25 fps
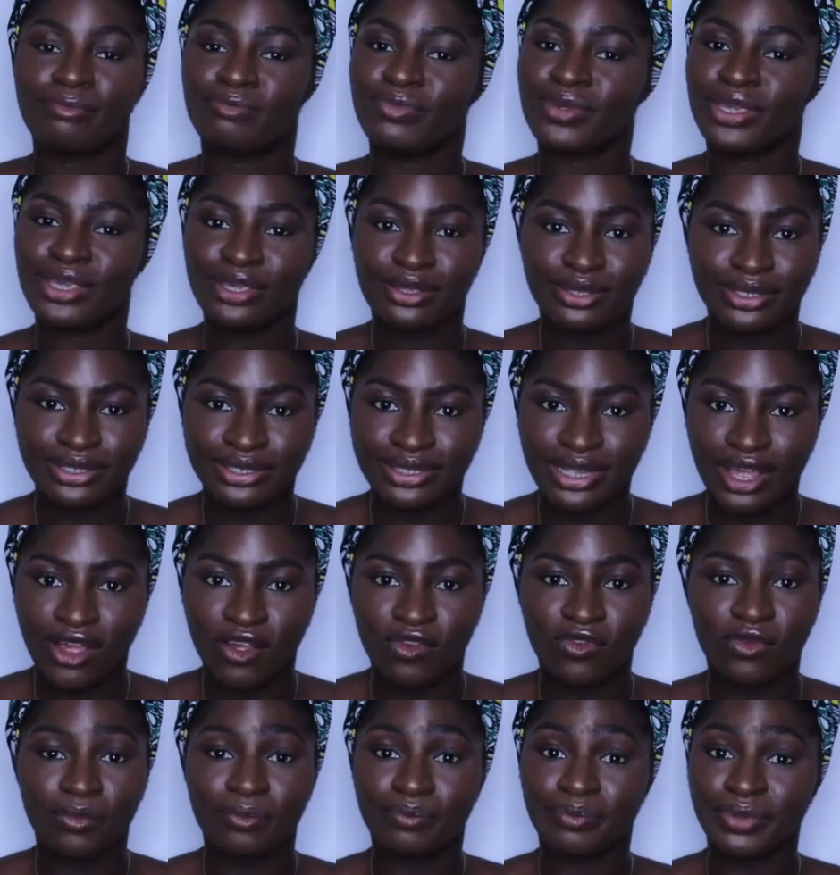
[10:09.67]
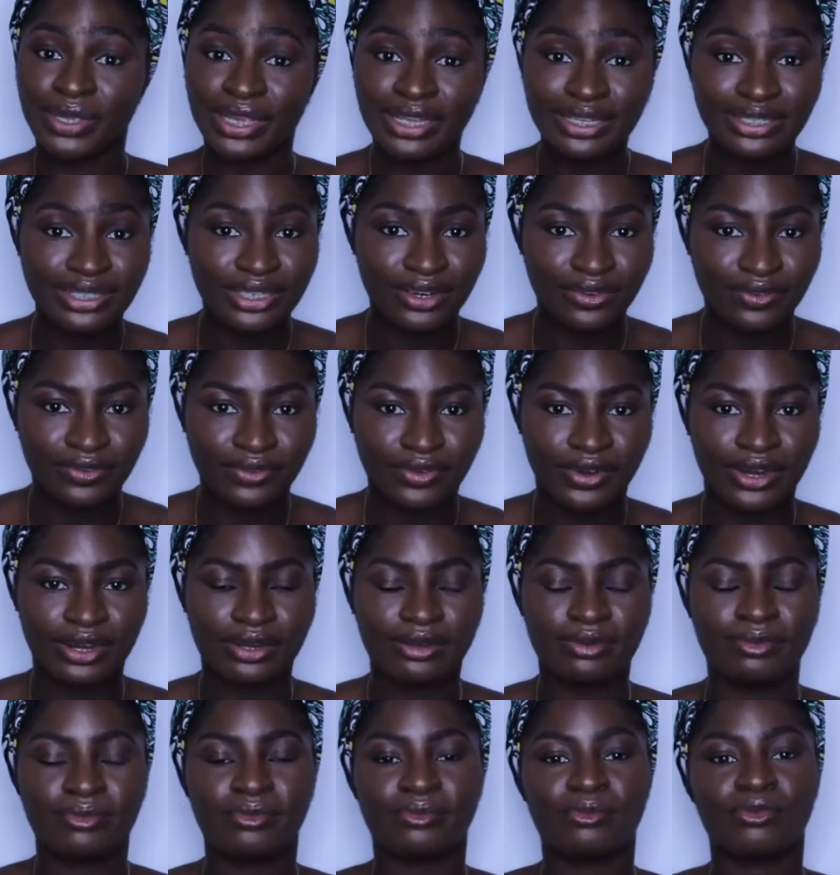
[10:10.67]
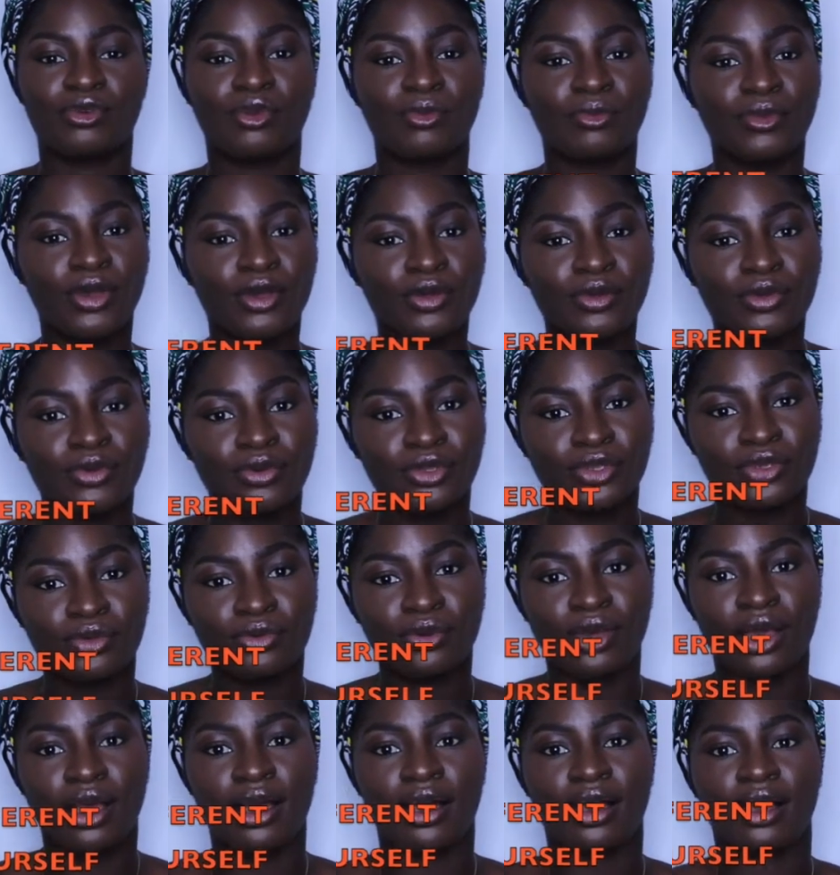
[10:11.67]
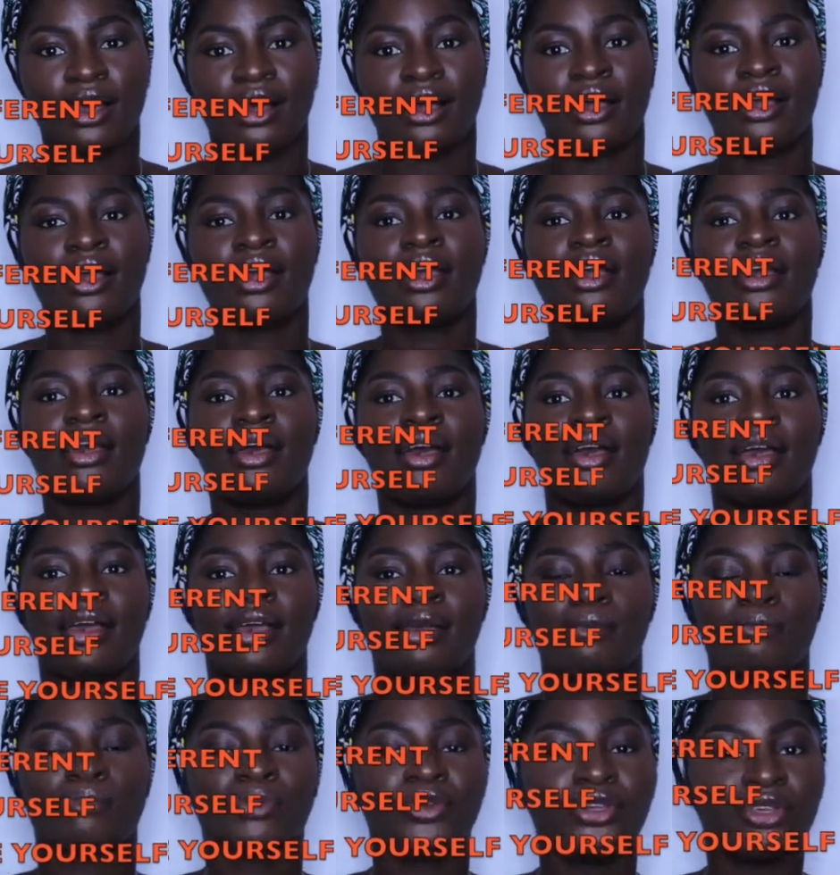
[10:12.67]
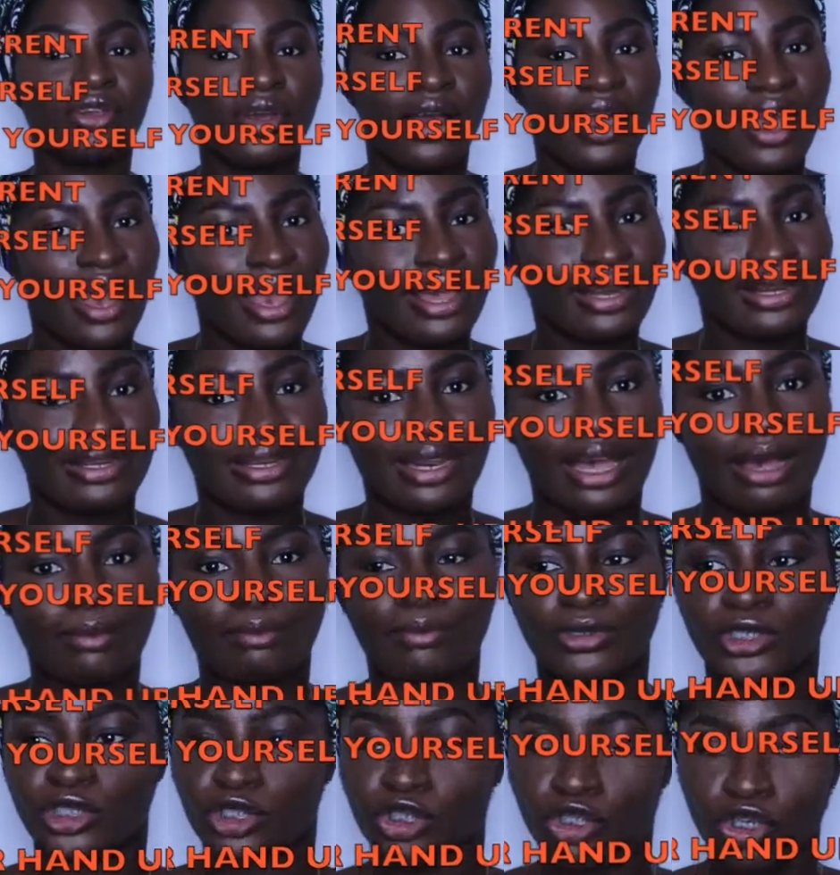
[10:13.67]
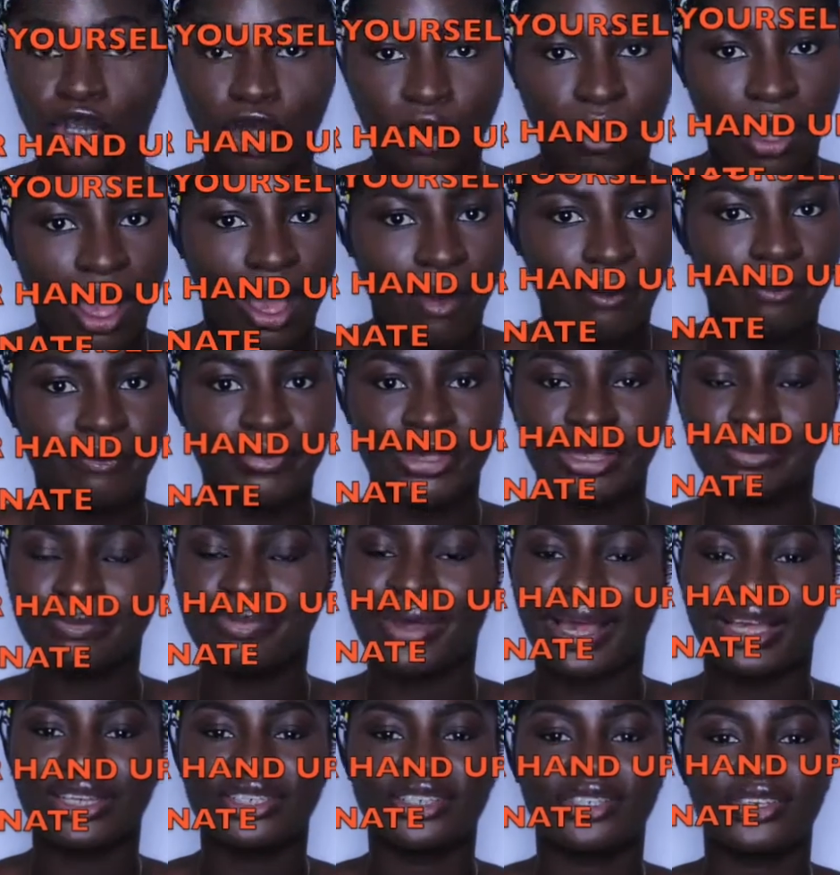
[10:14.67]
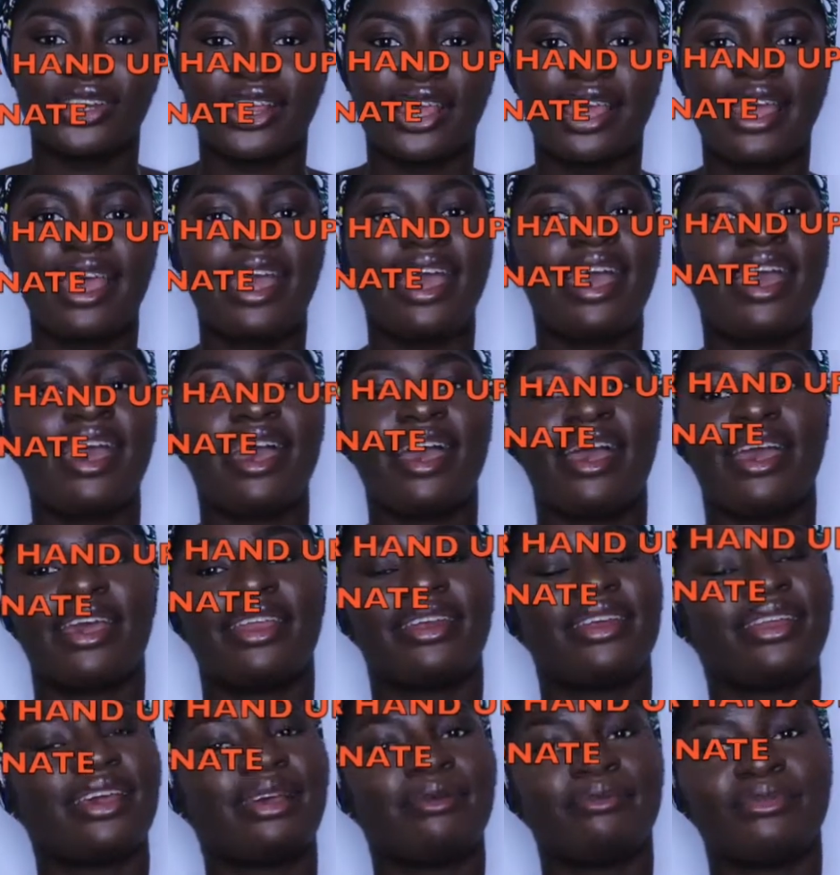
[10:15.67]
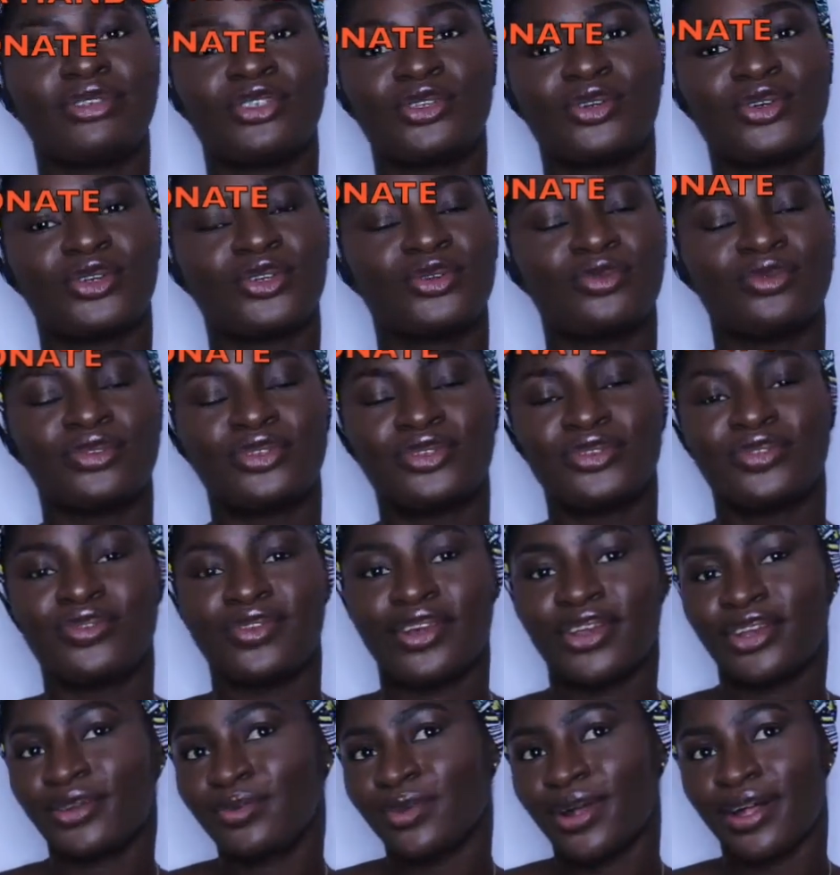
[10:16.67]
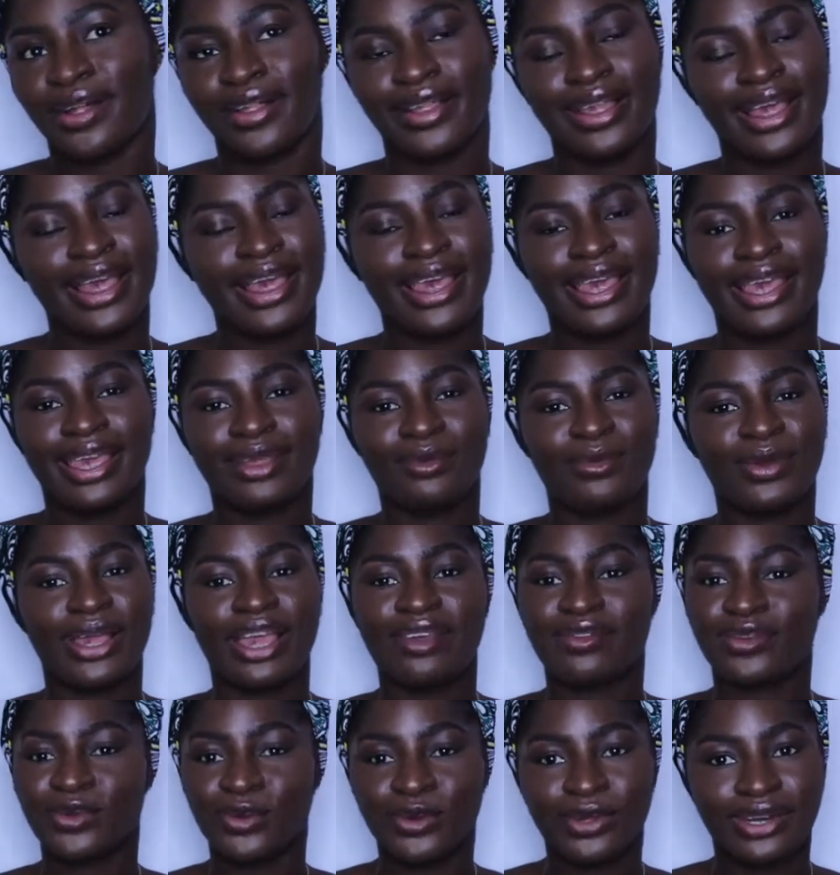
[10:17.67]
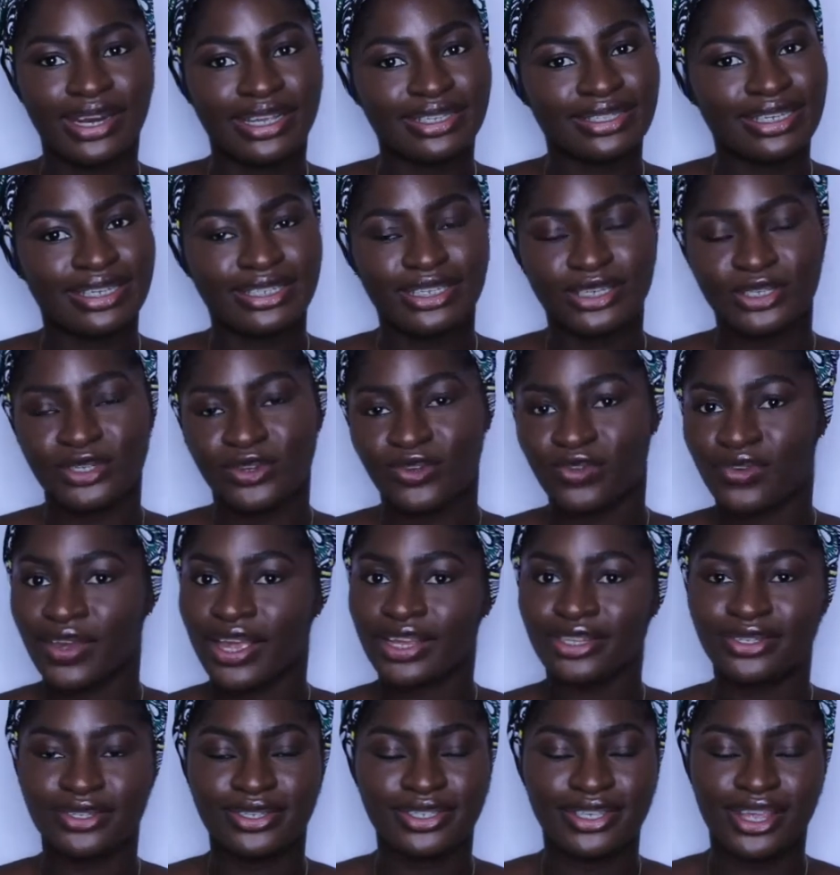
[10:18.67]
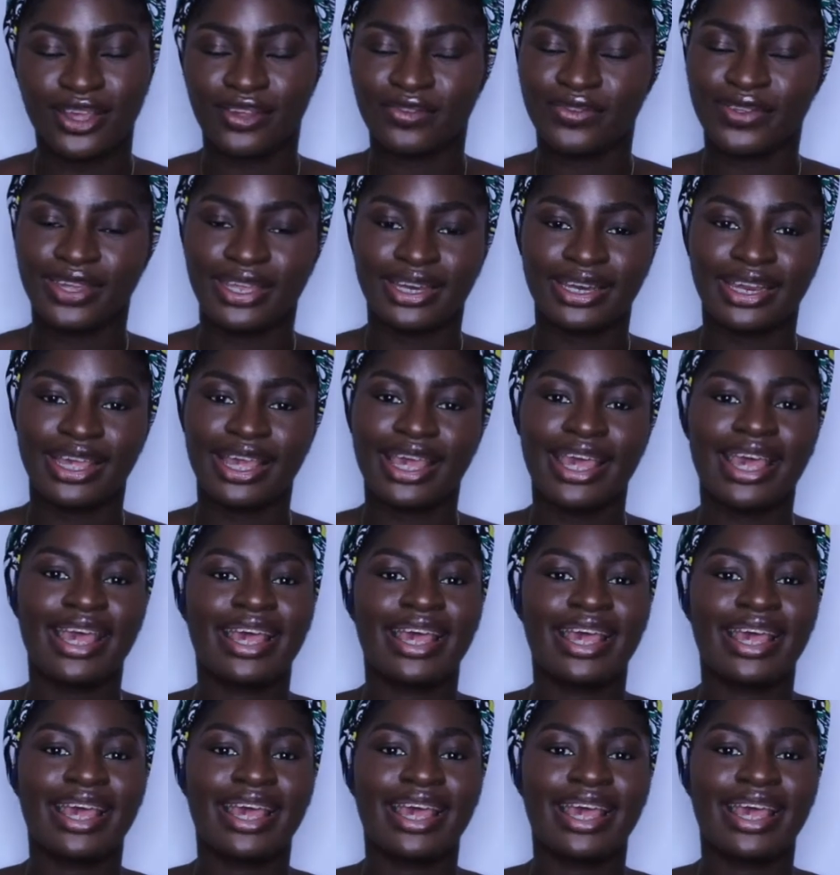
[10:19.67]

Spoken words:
Be yourself, be different, promote who you are, and put your hand up, show up, be passionate, and I'm sure you will do very well in whatever organization you find yourself in.